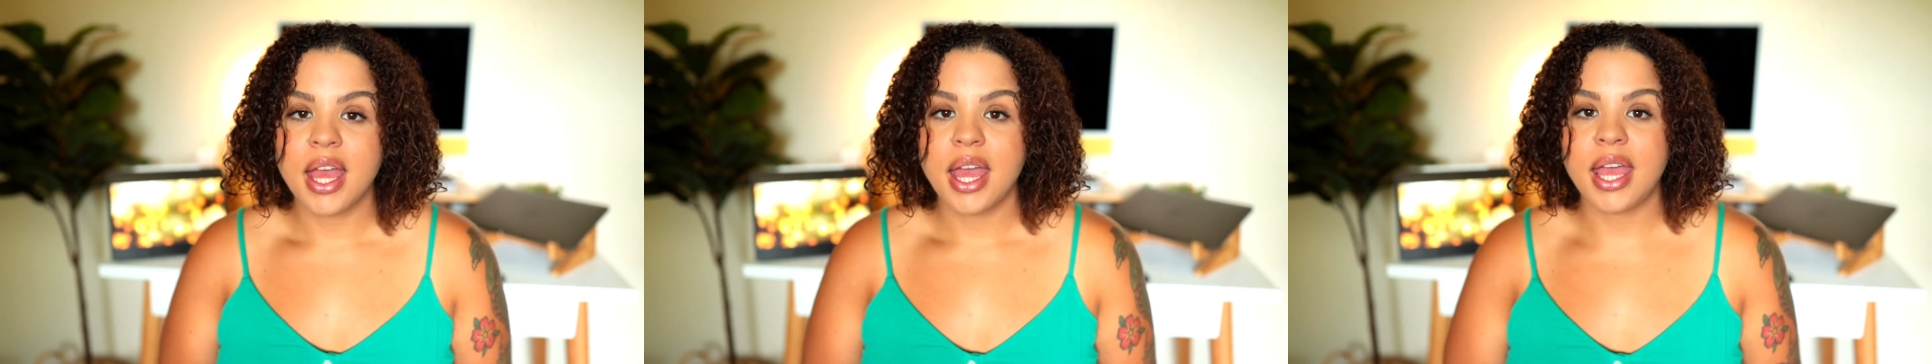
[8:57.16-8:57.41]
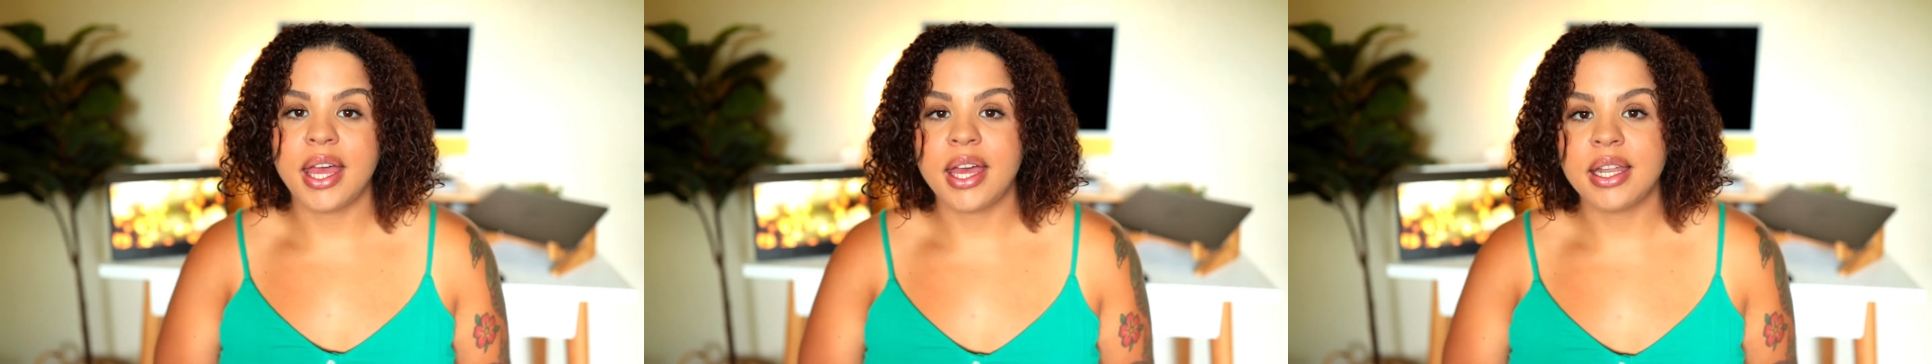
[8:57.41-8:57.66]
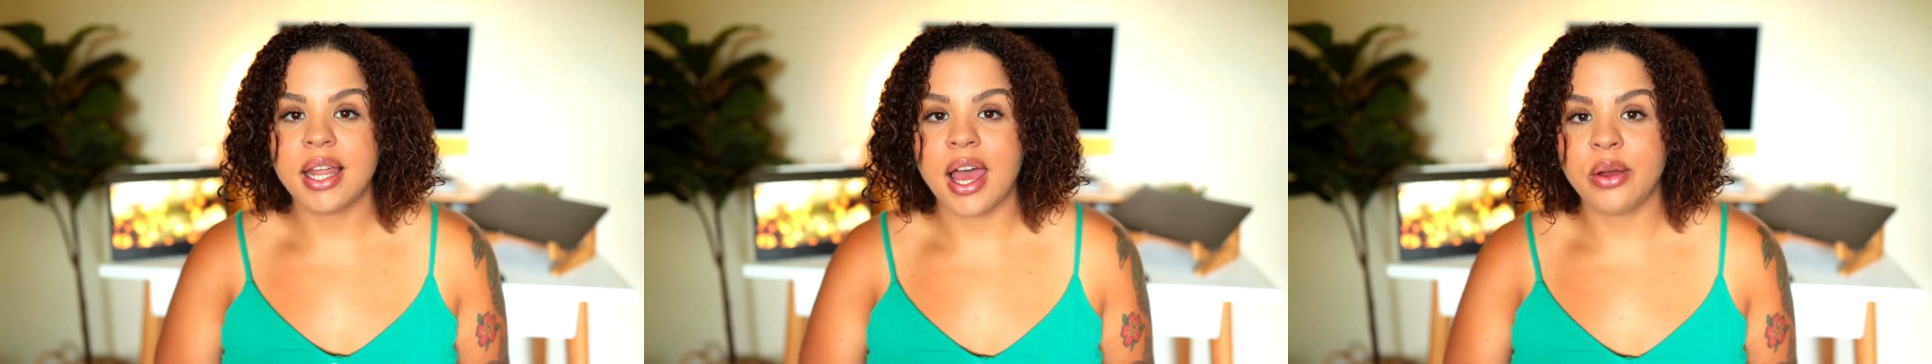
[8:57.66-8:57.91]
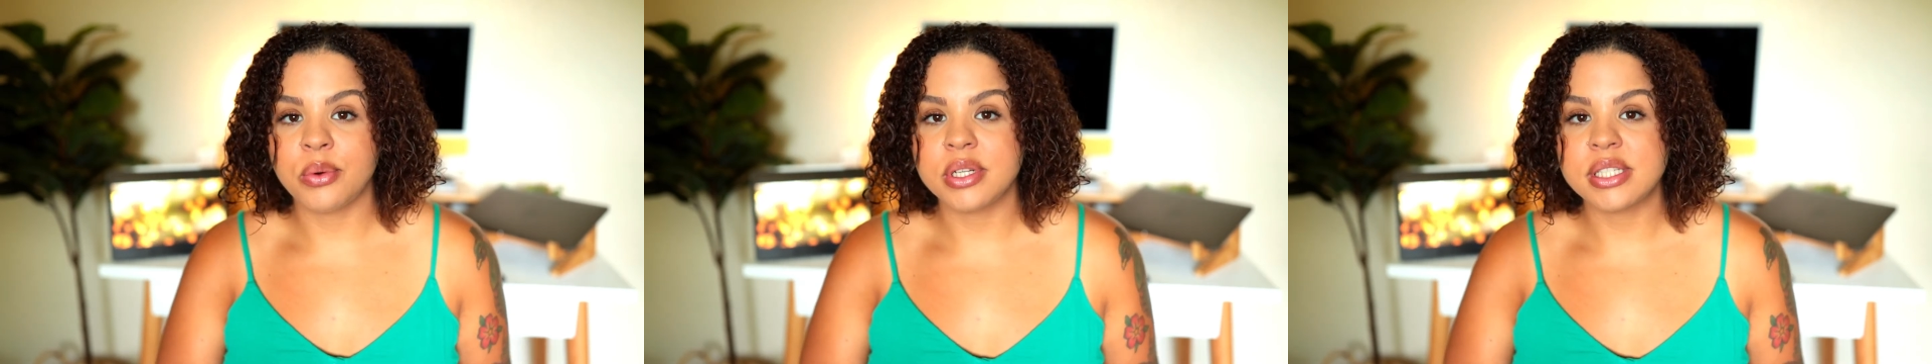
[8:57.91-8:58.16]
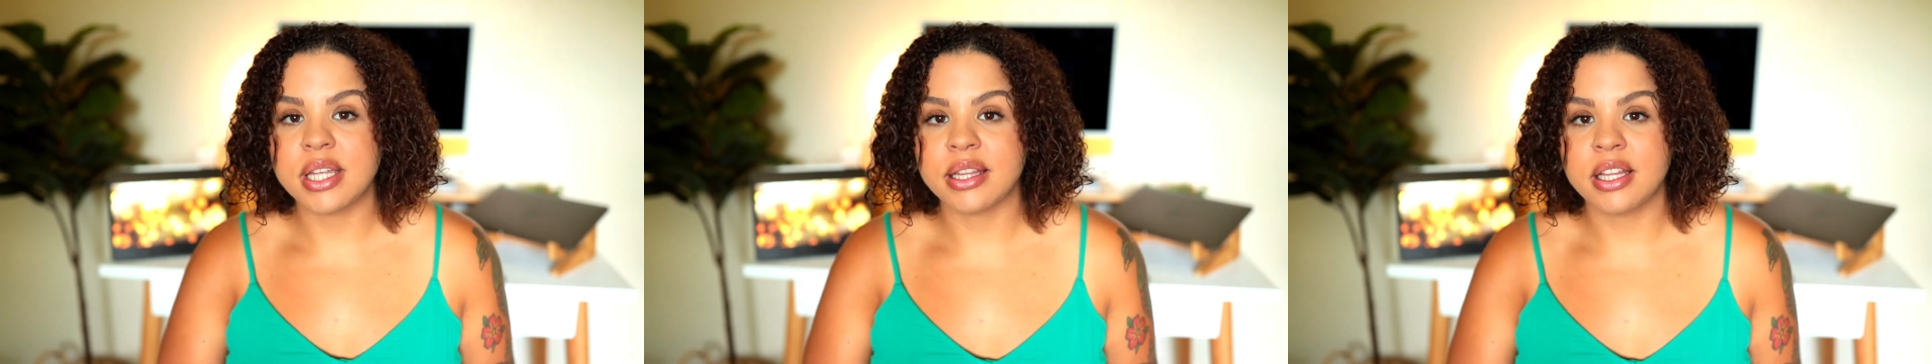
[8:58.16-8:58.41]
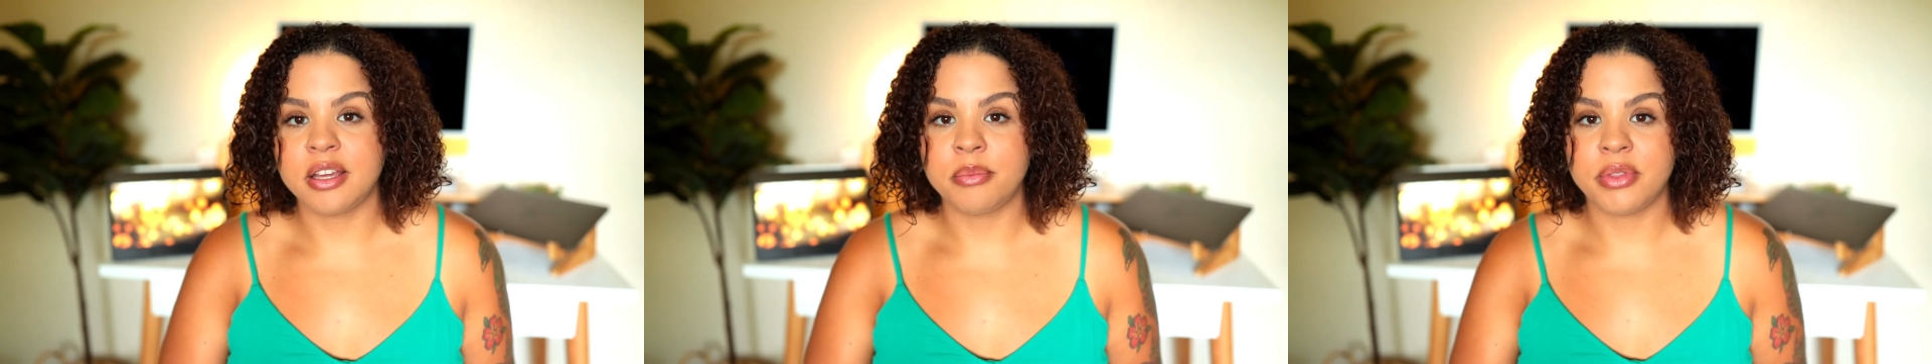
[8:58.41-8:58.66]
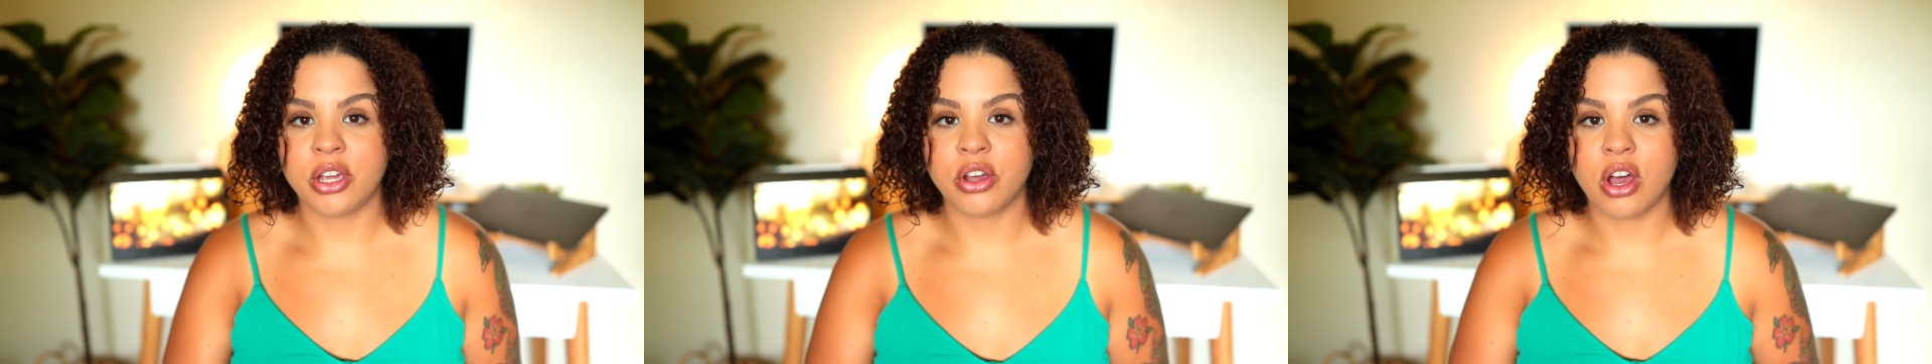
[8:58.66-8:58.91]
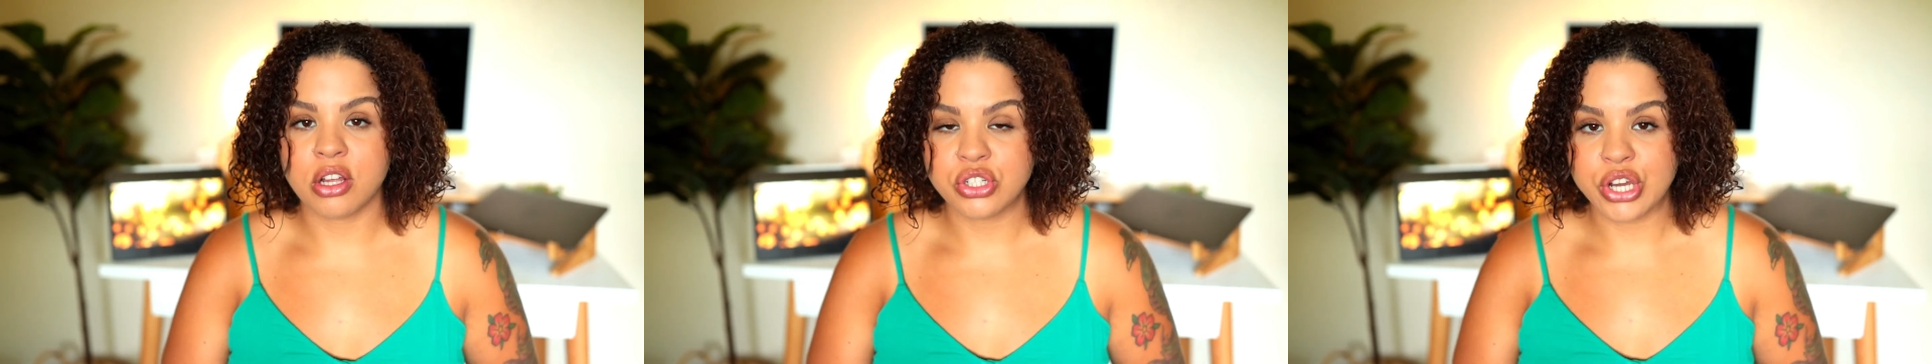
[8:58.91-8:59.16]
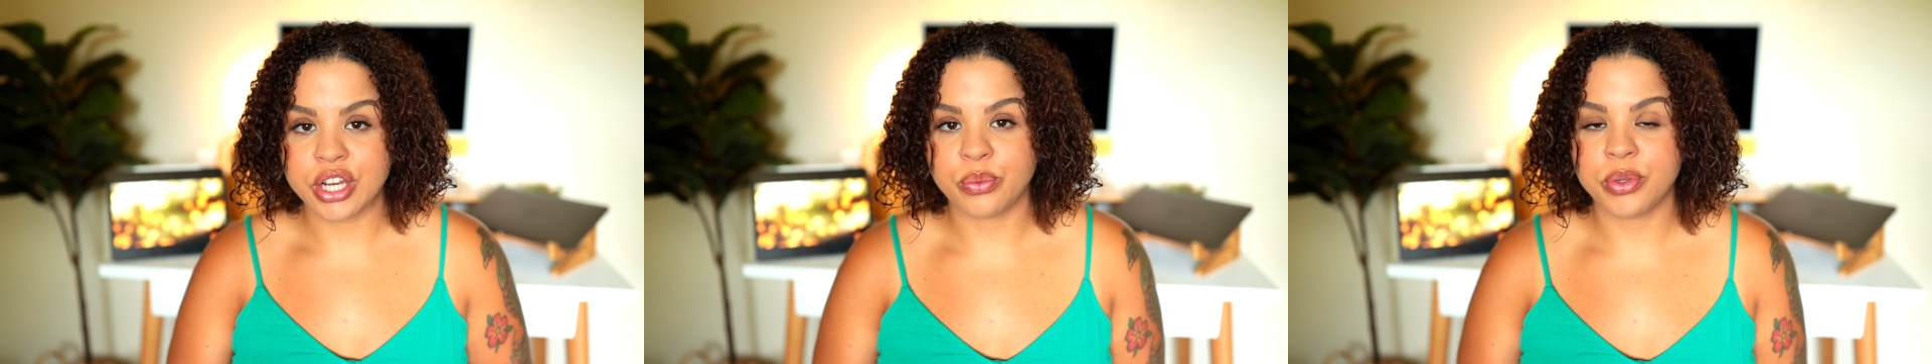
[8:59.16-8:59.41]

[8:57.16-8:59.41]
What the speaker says: and I will send them their contract,